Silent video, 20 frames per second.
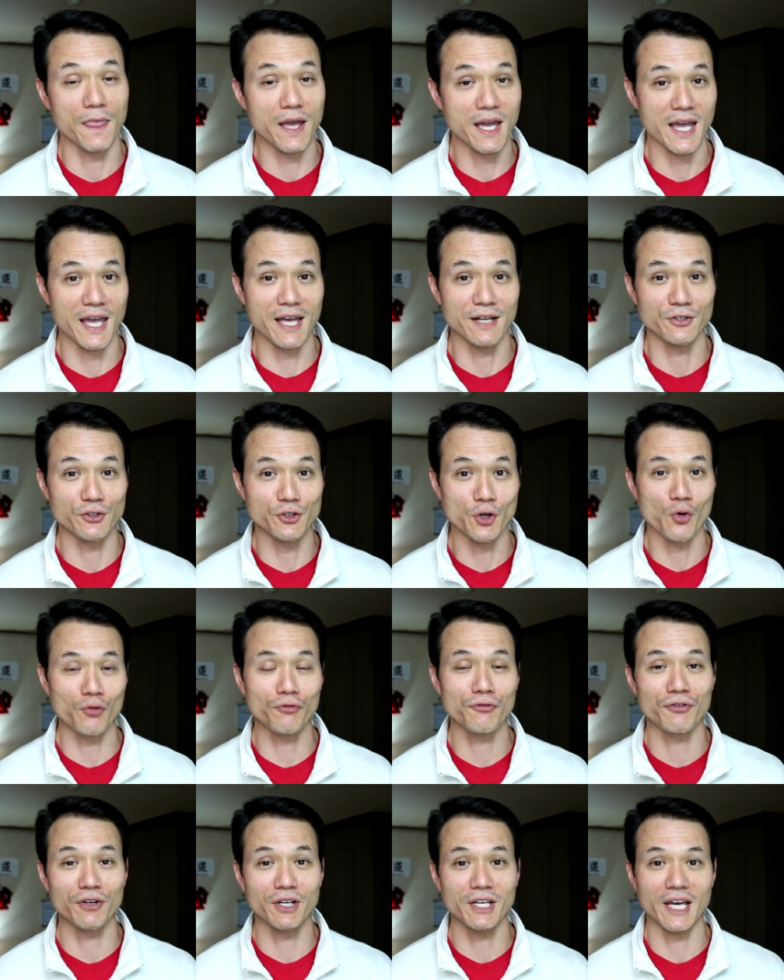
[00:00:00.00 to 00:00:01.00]
And don't
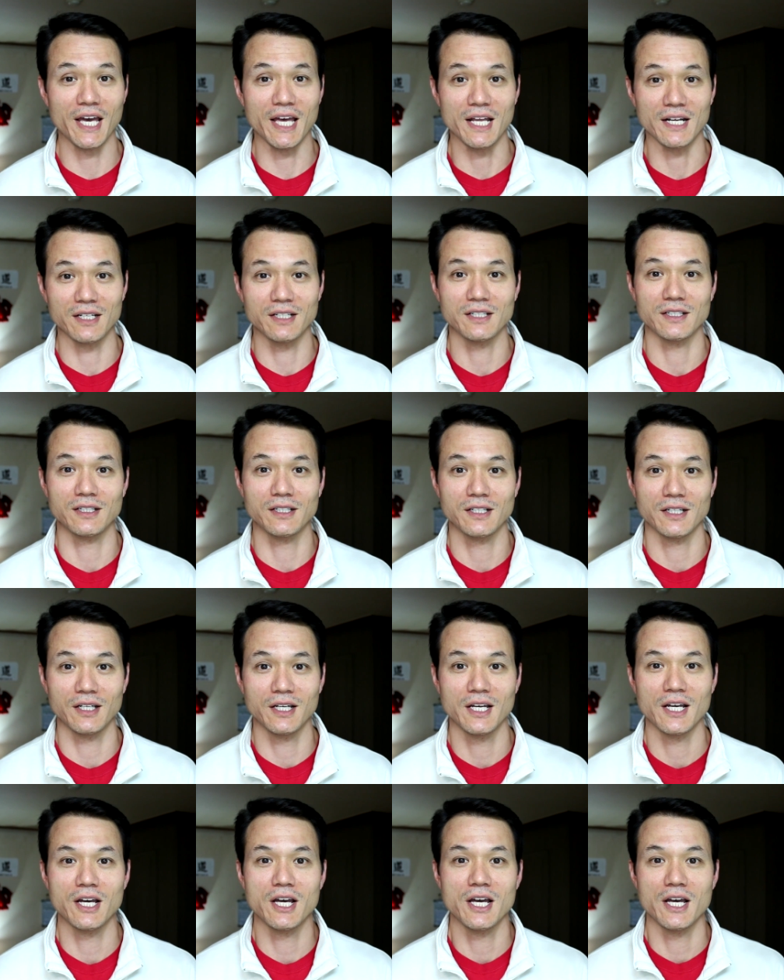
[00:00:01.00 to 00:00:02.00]
forget,
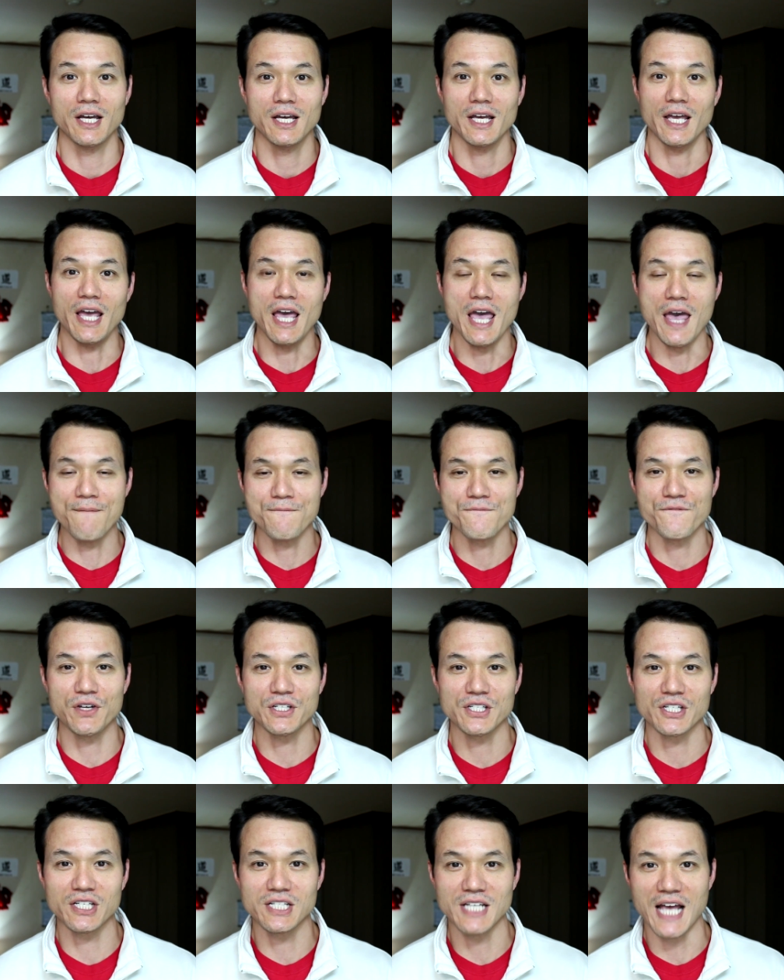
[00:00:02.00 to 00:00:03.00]

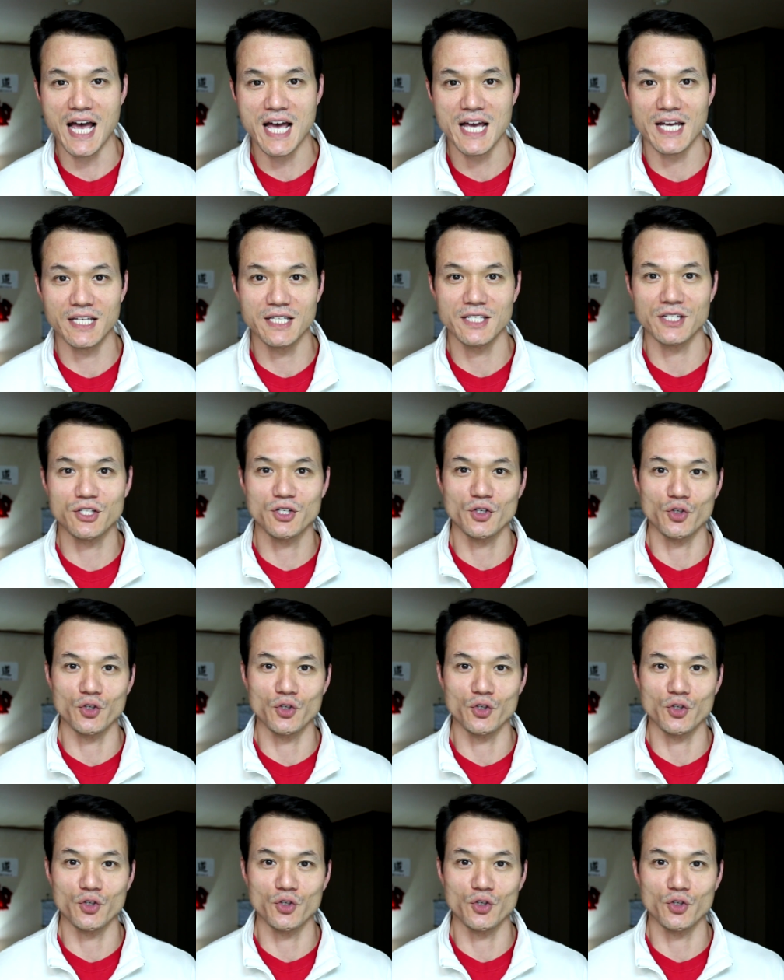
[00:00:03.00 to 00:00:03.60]
emphasize